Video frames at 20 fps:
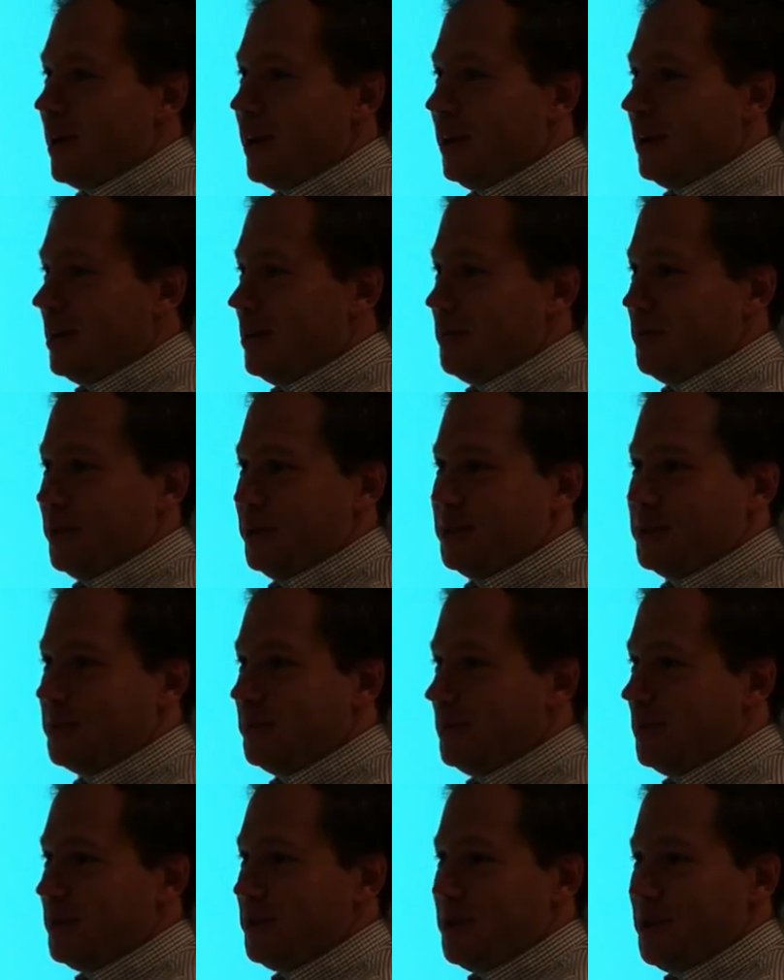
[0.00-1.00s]
try to convince
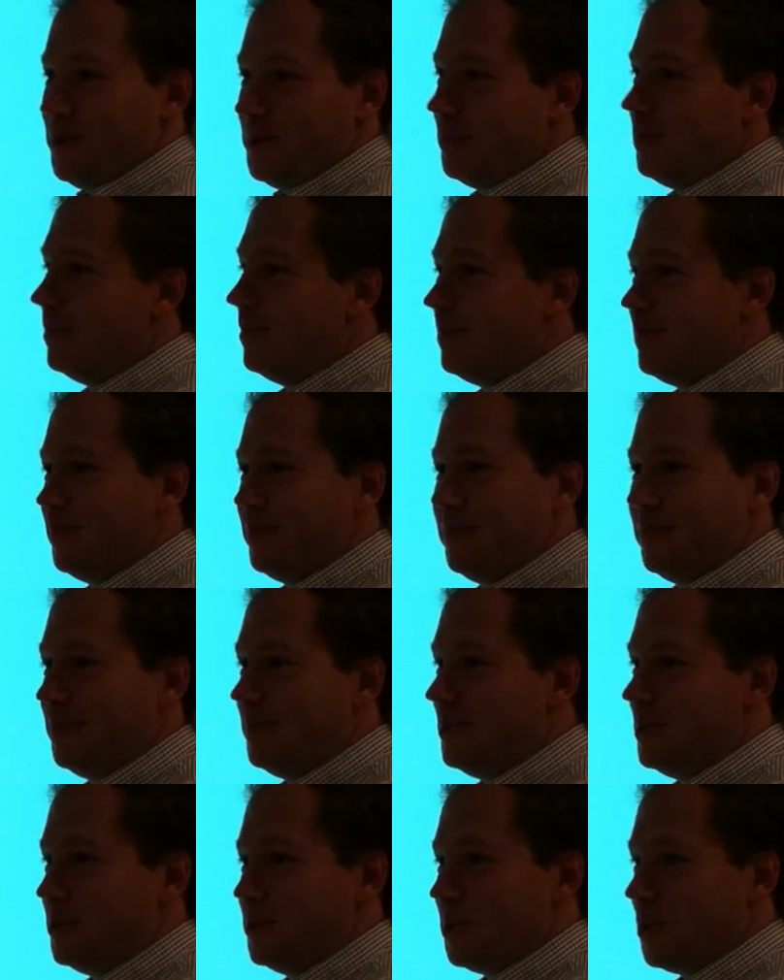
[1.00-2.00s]
them that you
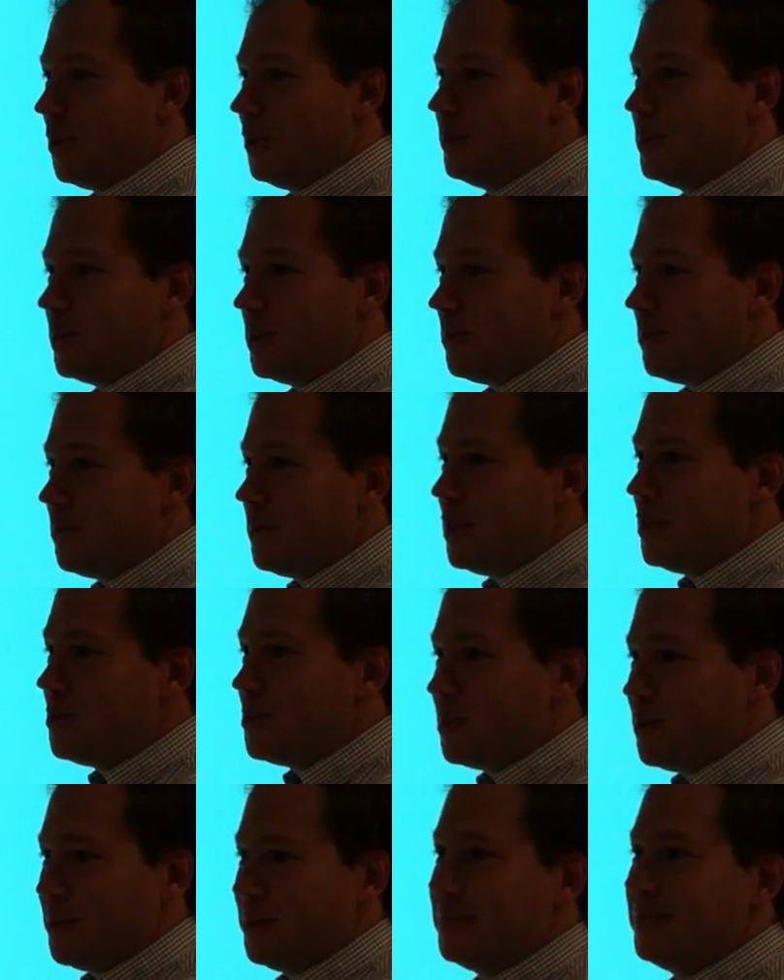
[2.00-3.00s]
deserve some
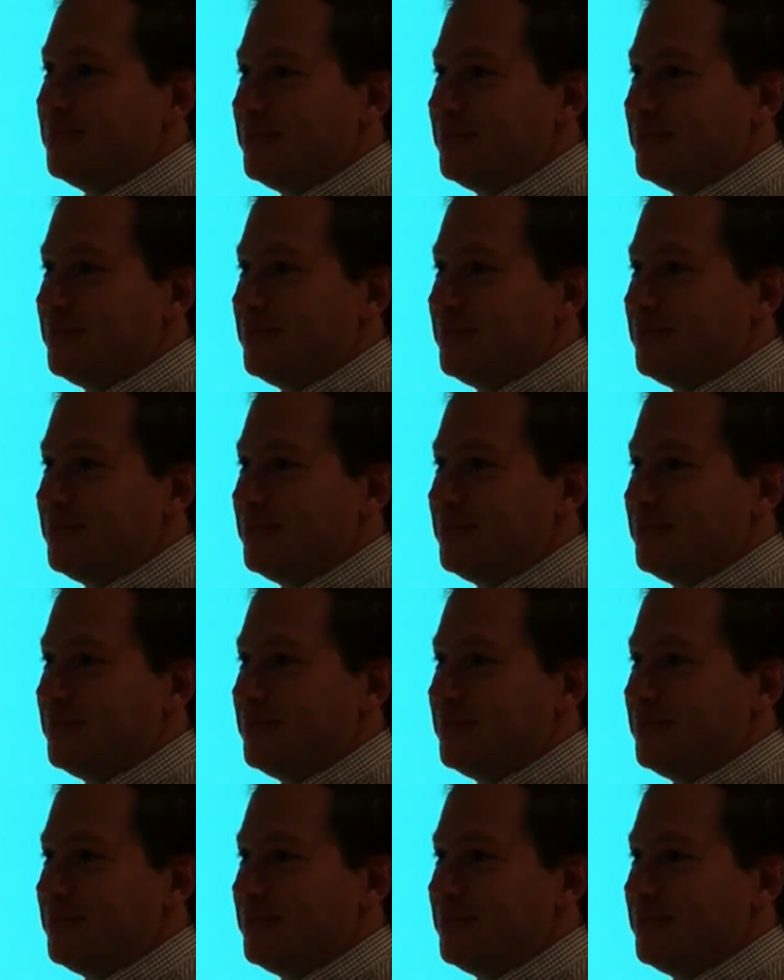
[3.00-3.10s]
feature.